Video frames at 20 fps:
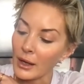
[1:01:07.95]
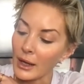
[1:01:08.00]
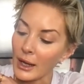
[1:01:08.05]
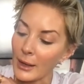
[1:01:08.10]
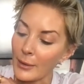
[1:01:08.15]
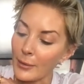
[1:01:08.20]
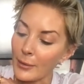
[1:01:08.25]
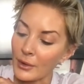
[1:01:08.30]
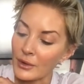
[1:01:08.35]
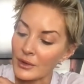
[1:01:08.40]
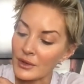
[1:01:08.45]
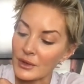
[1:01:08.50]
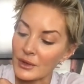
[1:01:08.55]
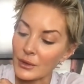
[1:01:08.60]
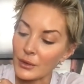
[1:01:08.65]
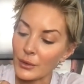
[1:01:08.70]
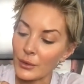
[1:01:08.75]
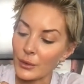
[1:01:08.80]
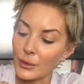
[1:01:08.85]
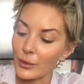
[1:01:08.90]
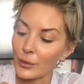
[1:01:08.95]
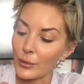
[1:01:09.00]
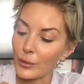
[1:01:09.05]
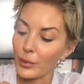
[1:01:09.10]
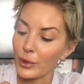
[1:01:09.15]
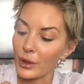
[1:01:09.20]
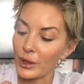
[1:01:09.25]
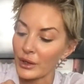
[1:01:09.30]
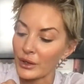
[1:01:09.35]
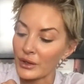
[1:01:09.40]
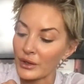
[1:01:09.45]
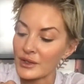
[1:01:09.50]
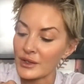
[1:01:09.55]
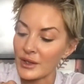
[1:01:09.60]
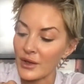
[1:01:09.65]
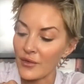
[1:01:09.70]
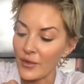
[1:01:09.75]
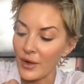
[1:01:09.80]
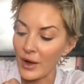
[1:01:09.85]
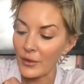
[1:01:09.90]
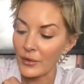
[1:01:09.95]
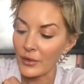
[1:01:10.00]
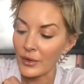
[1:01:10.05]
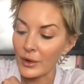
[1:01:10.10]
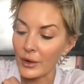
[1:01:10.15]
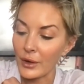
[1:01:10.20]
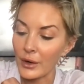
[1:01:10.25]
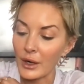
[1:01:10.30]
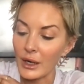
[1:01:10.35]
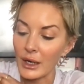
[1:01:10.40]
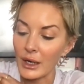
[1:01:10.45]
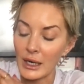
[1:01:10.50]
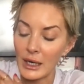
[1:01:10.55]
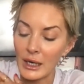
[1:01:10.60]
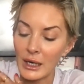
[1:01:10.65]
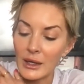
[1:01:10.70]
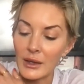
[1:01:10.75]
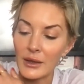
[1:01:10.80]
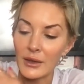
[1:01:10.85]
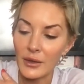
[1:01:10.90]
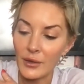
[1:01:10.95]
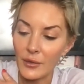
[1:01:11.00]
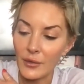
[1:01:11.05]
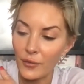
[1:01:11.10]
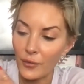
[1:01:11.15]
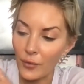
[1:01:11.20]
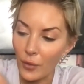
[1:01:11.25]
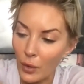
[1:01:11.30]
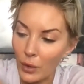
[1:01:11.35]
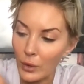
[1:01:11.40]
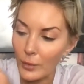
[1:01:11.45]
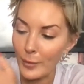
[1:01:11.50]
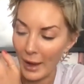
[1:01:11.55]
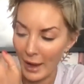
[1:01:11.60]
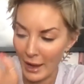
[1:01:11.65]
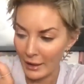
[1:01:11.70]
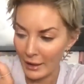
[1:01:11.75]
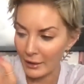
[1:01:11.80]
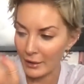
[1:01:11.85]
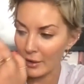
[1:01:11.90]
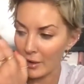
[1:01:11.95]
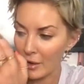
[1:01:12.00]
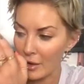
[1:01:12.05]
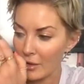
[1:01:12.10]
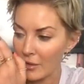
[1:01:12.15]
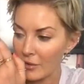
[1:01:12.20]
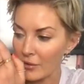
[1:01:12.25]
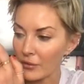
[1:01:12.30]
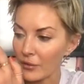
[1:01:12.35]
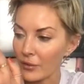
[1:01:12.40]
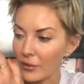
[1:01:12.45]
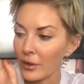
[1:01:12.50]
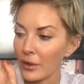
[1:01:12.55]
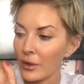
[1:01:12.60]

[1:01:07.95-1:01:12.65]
able to put yourself out there in the format of